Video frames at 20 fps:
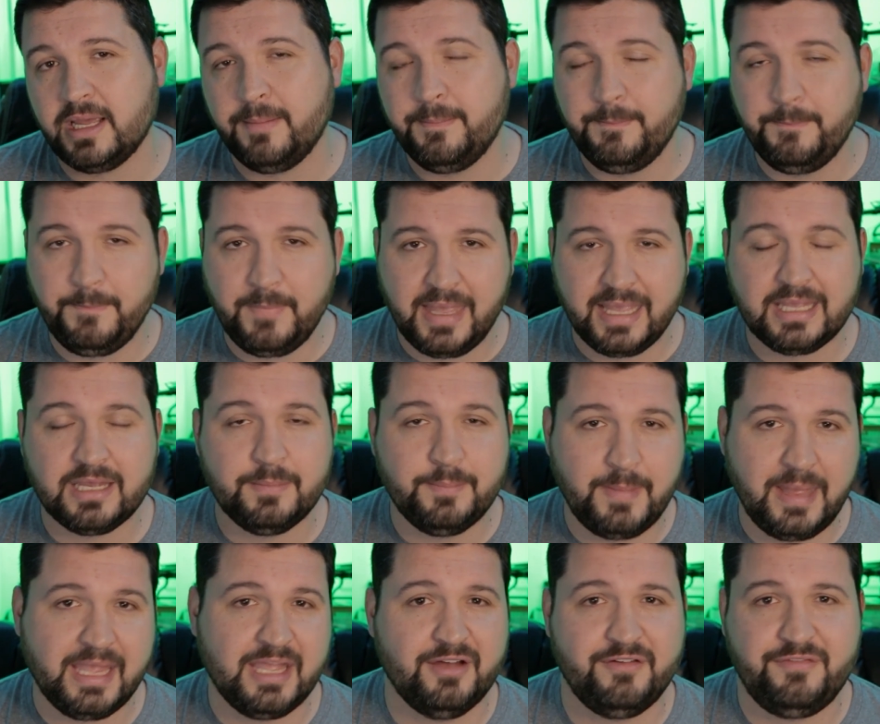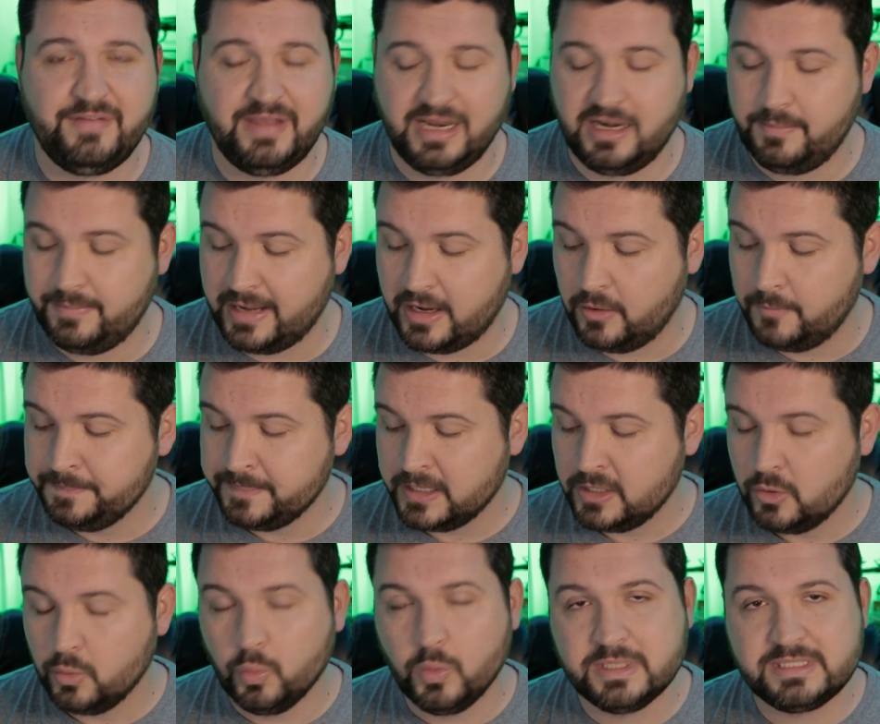a mega fan about
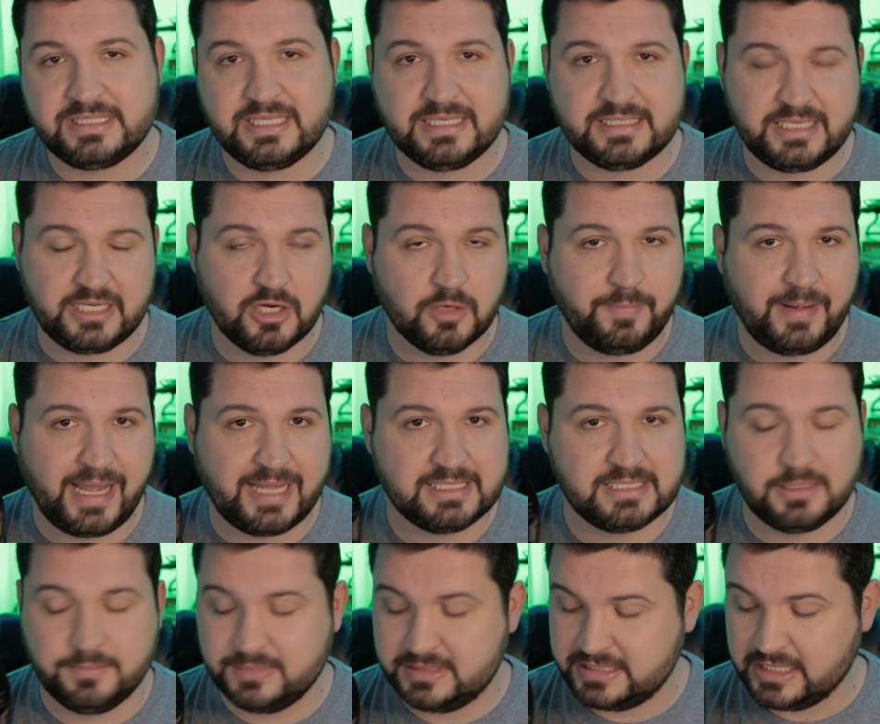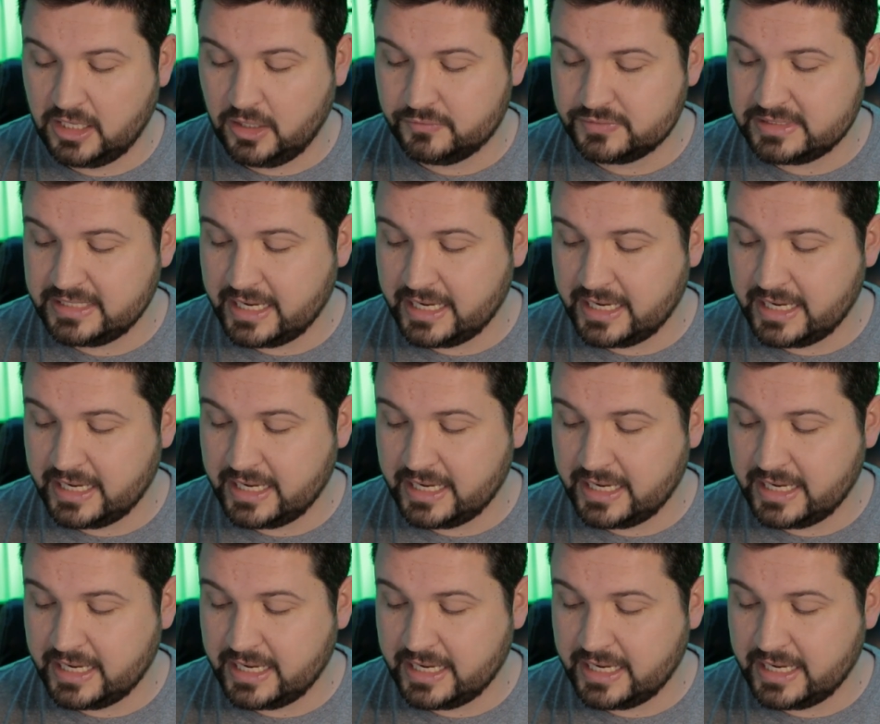was these ear pads themselves.